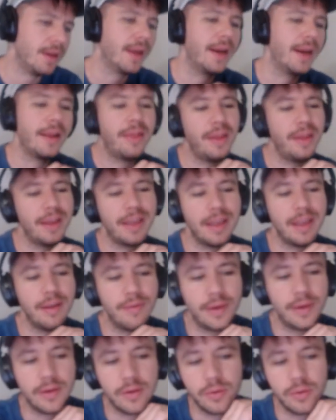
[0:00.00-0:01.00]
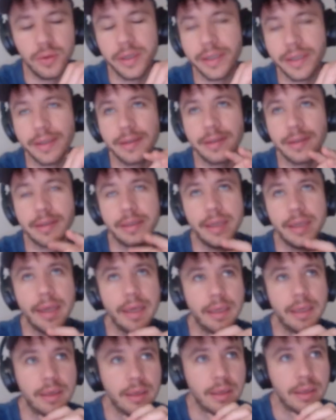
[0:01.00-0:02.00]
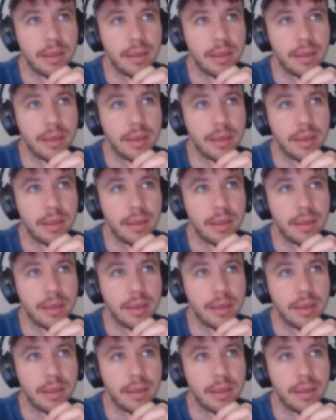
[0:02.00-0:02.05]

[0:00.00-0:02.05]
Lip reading: And I think even to an extent